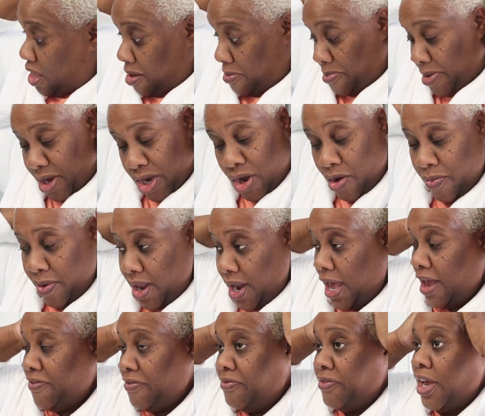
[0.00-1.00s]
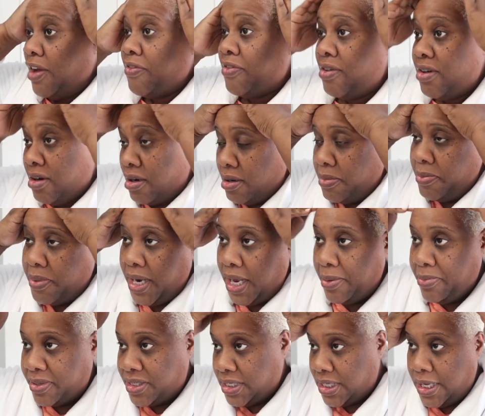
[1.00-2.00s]
But you know what? I've never been
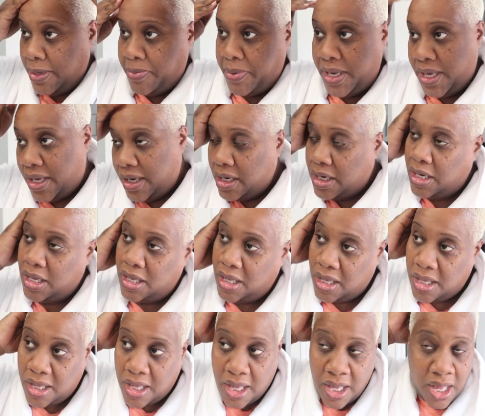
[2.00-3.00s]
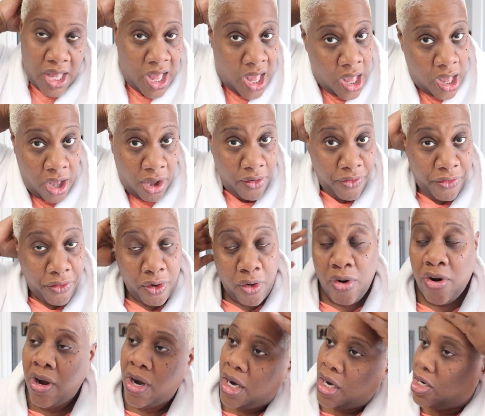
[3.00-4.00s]
able to keep it in
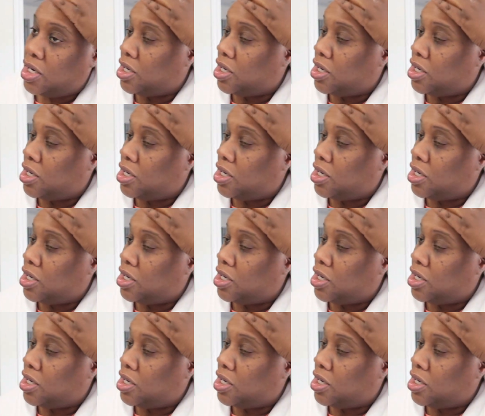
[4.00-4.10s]
for